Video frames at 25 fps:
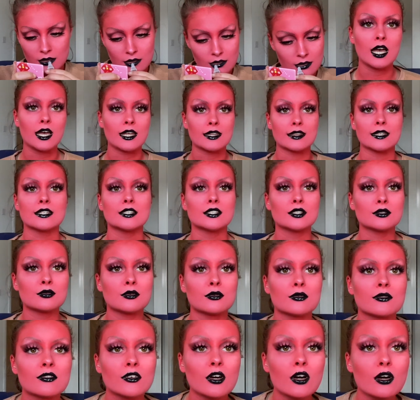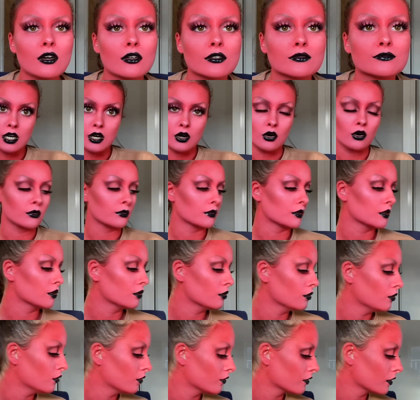and this is what we've got. Oh, I'm going to go
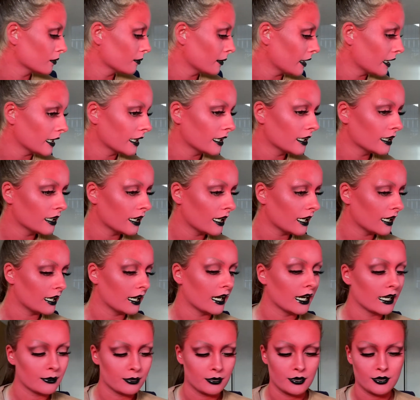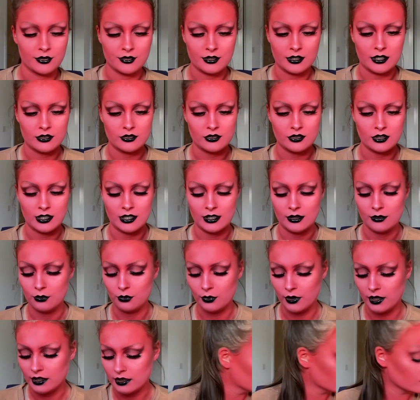over my eyebrows actually with
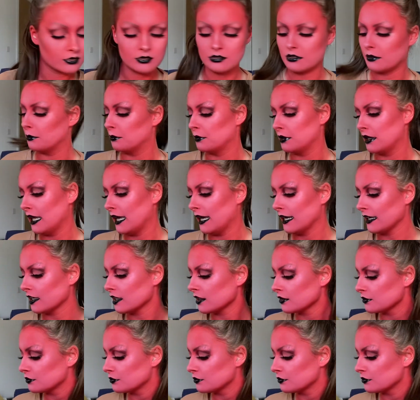some black.